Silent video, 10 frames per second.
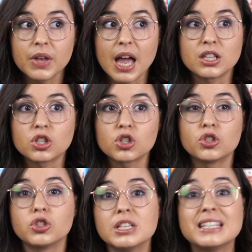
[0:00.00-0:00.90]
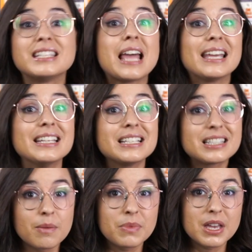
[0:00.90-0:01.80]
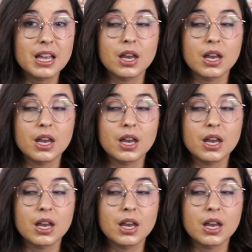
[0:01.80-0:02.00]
and saying something